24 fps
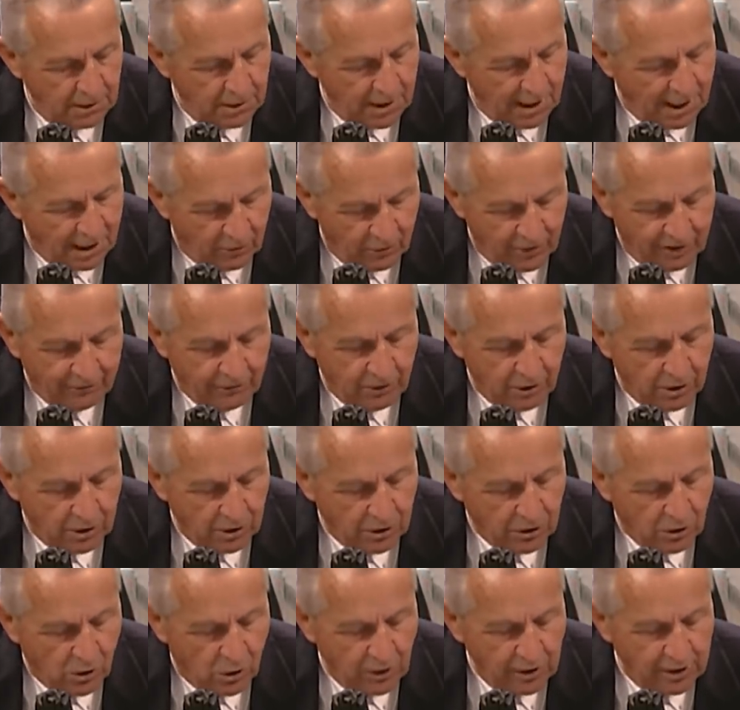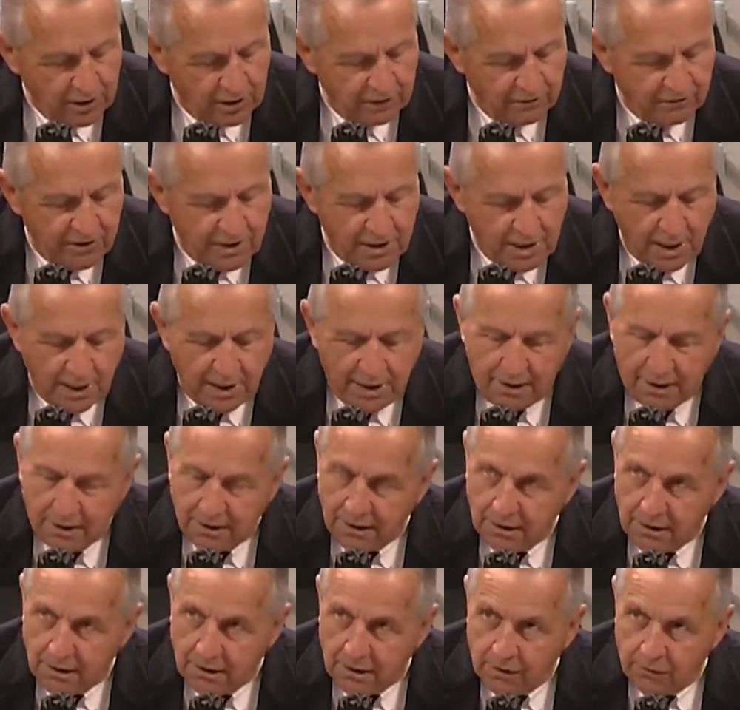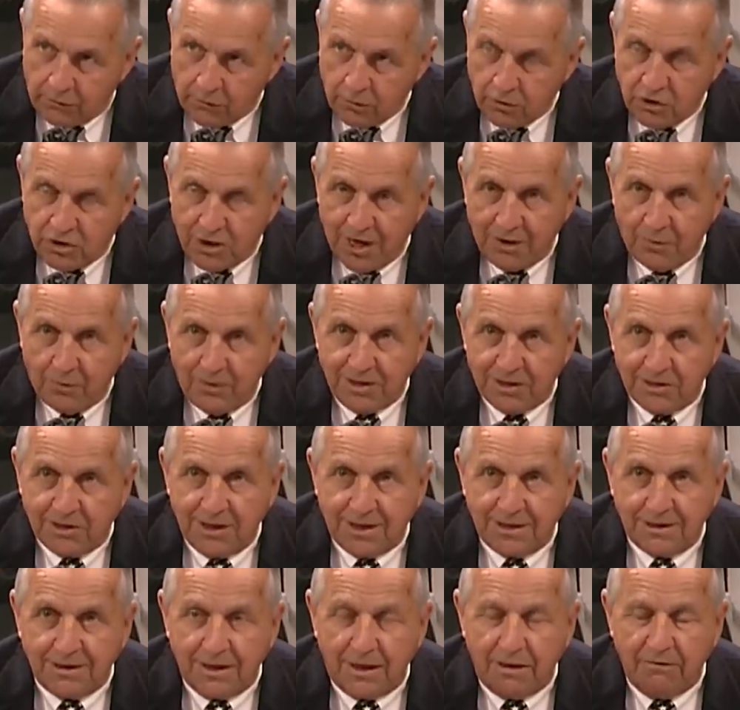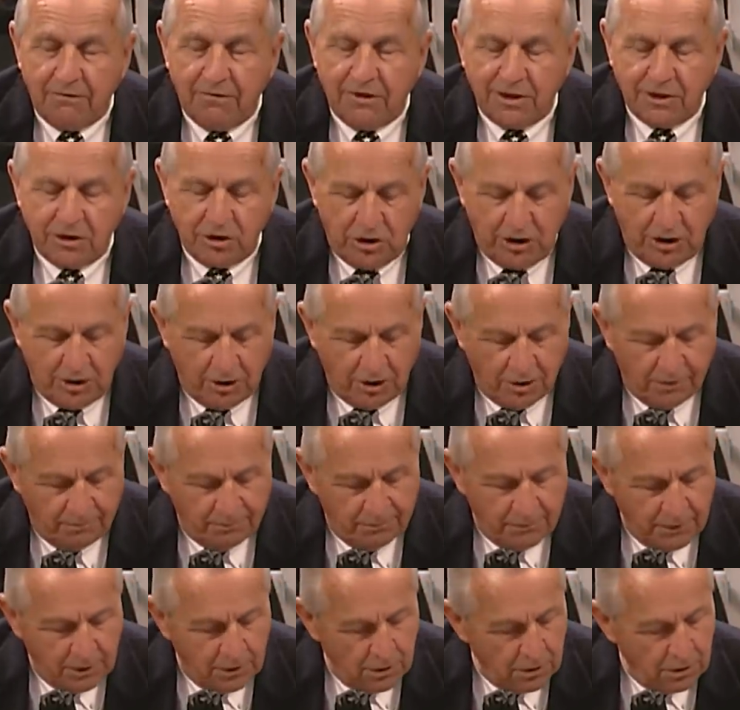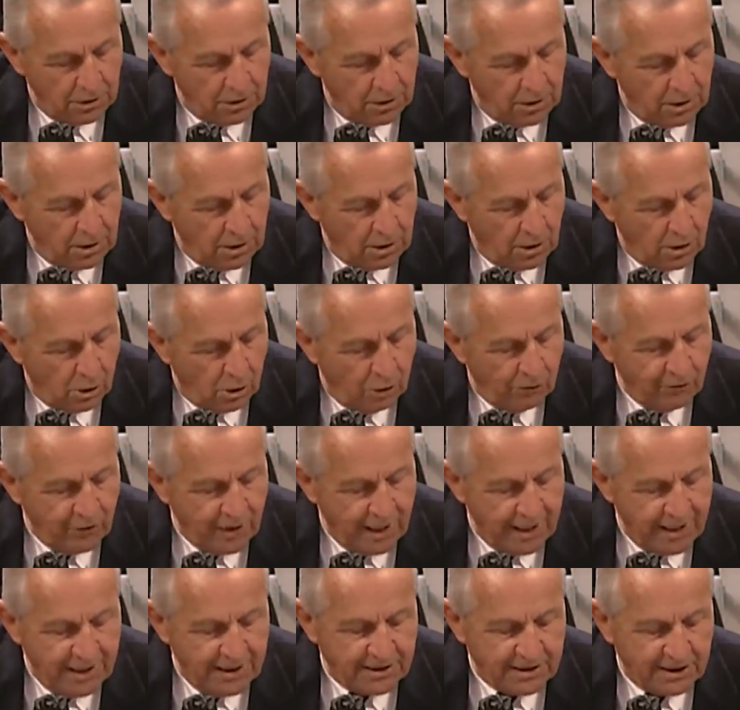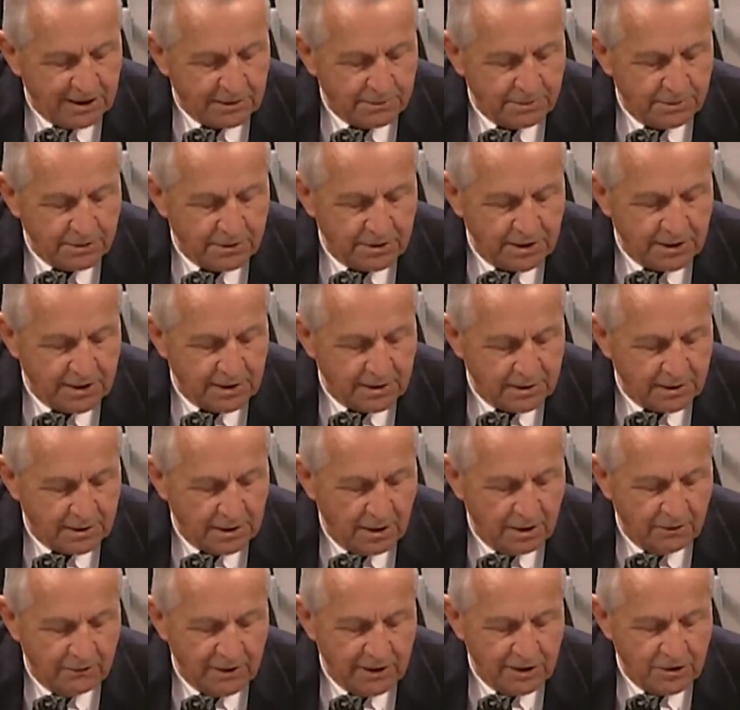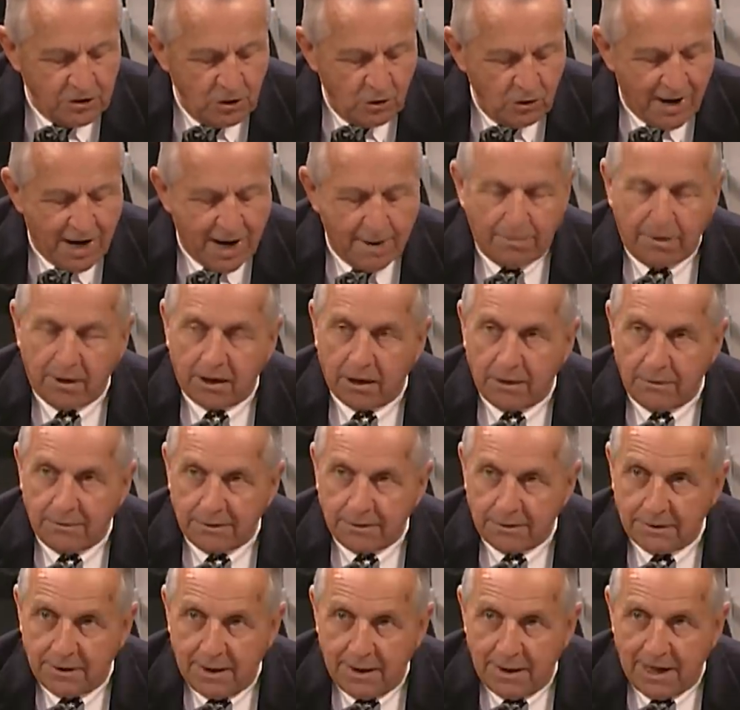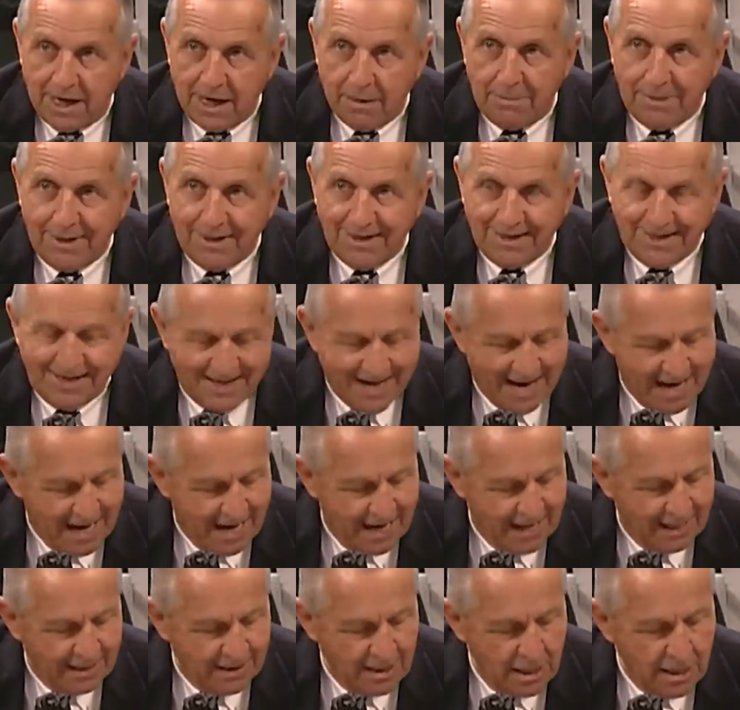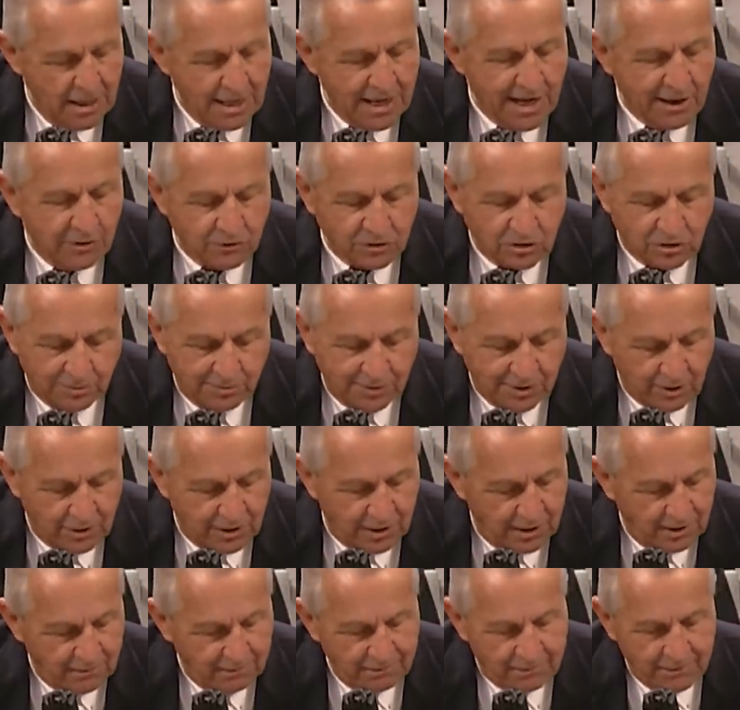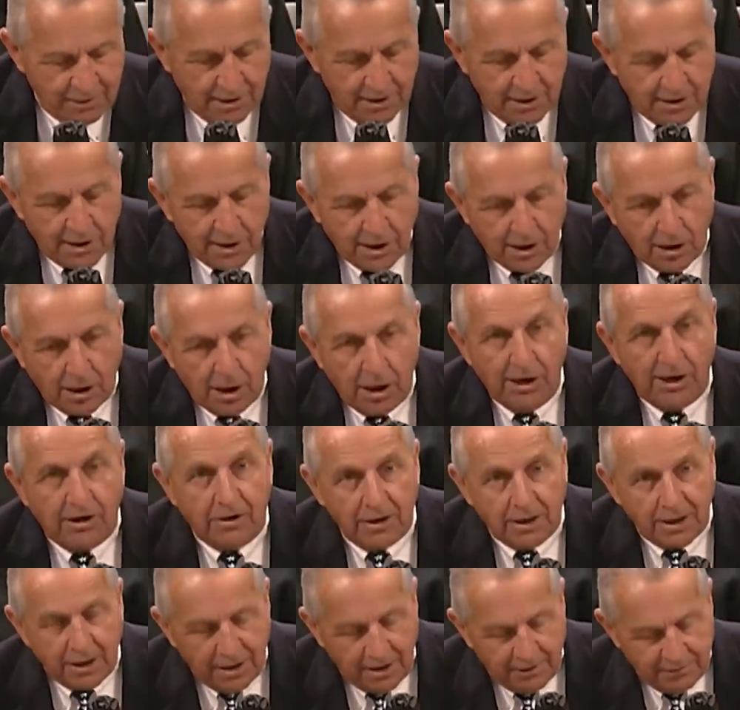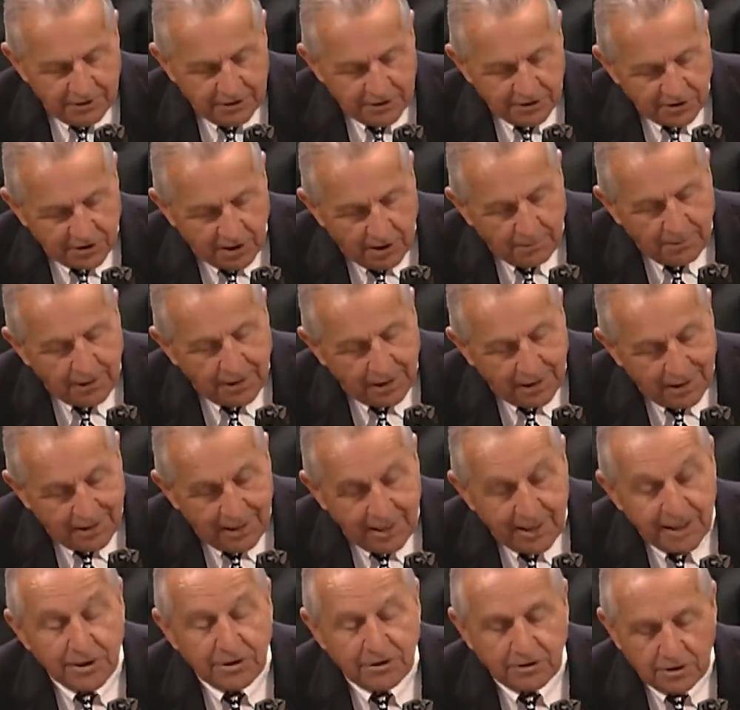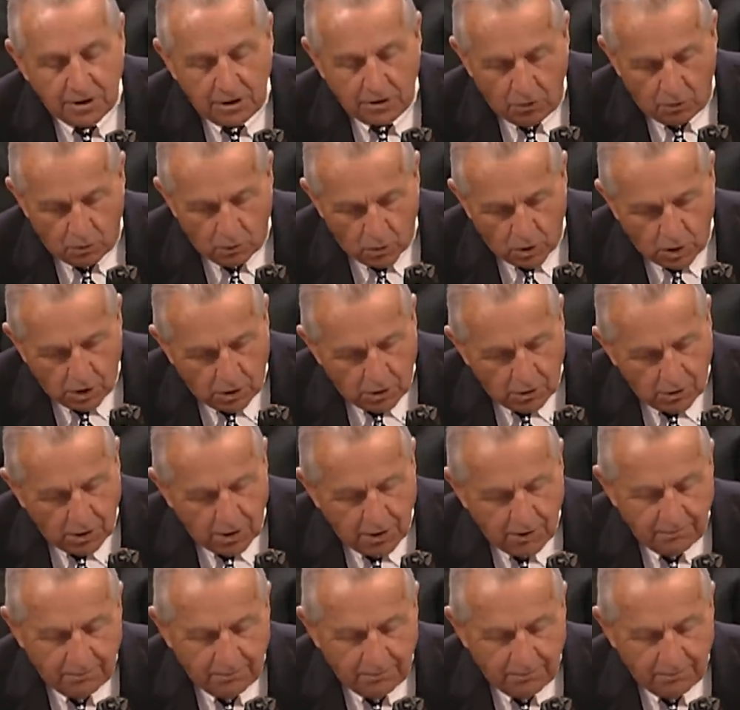However, according to VA, through January 6th of this year, over 86% of these new applicants have been denied eligibility. Clearly, something is wrong.